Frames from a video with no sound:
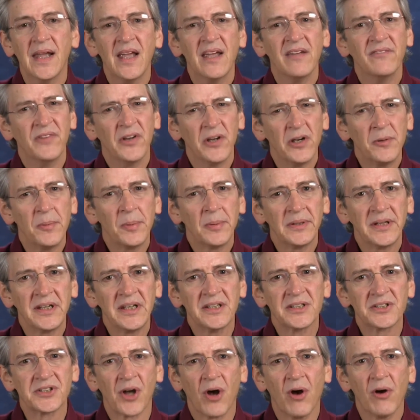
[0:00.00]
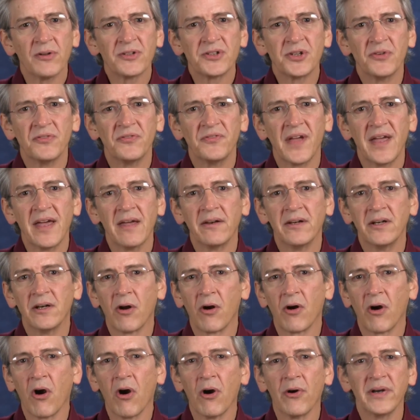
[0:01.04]
Variable-D is also found in
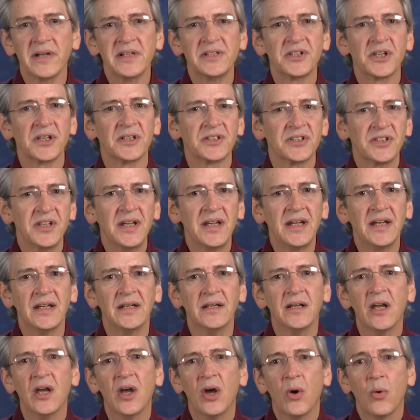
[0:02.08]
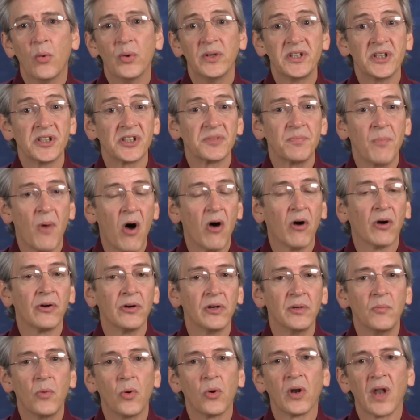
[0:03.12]
our RE16, which is smaller
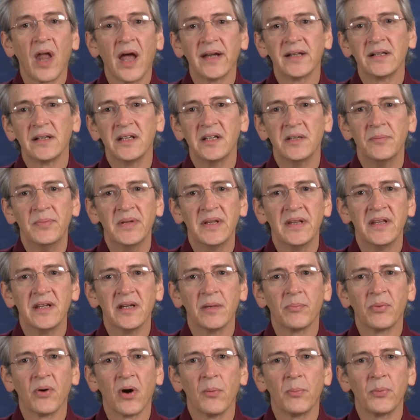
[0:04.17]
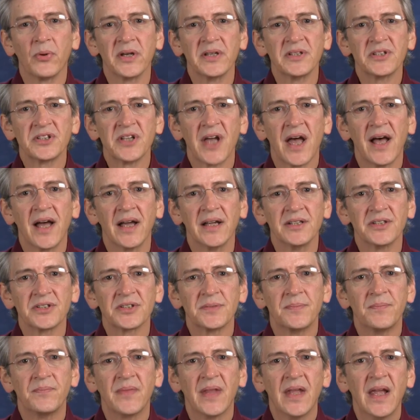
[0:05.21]
and more likely to be the appropriate size.
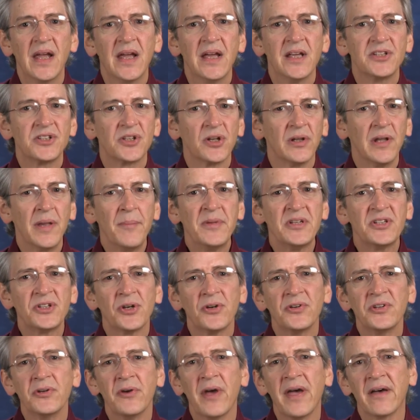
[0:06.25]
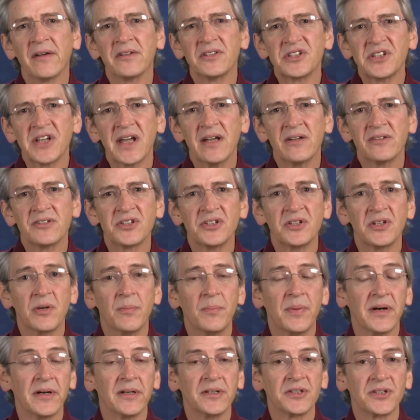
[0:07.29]
So let me show you how it sounds in
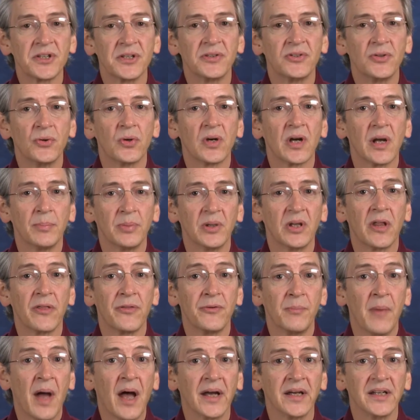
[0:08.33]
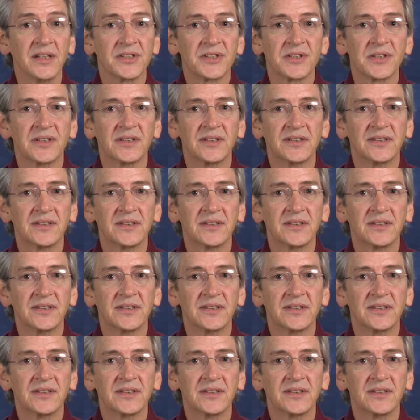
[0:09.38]
comparison to a couple other mics.